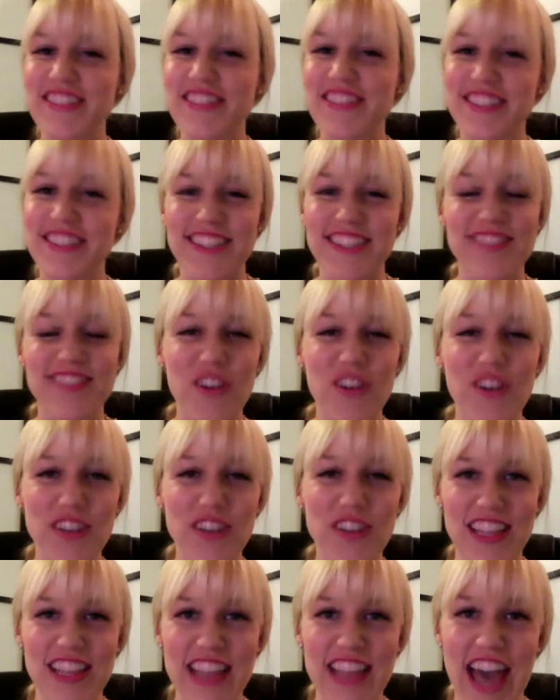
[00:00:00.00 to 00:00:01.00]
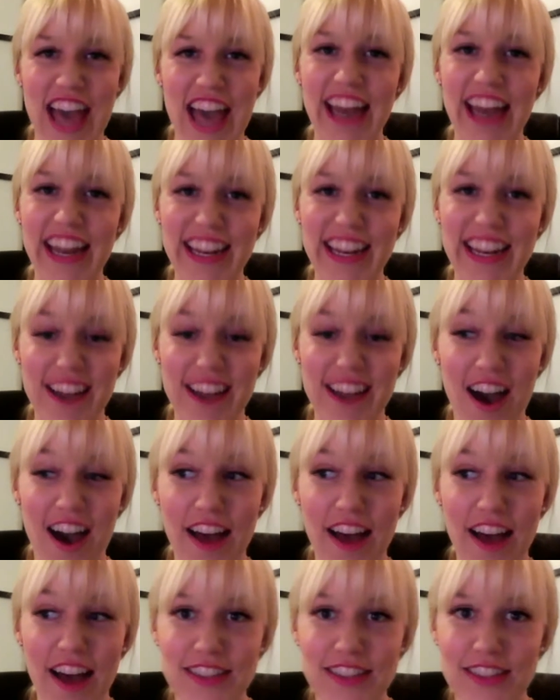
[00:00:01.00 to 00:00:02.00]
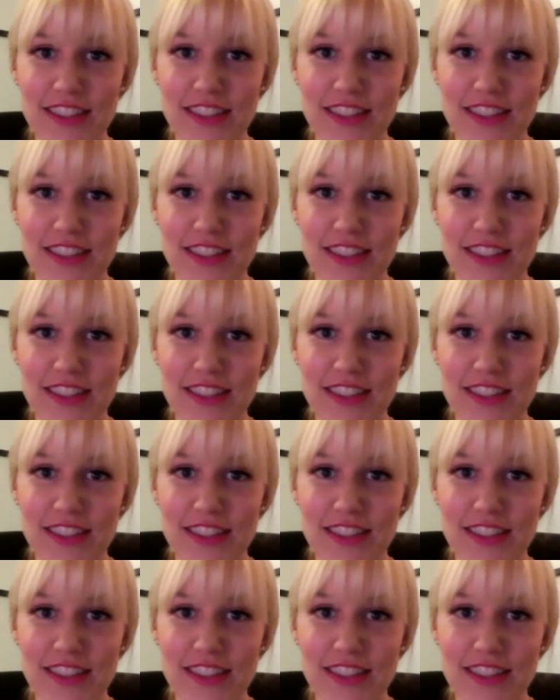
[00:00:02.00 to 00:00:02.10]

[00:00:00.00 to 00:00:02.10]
just focus on that and not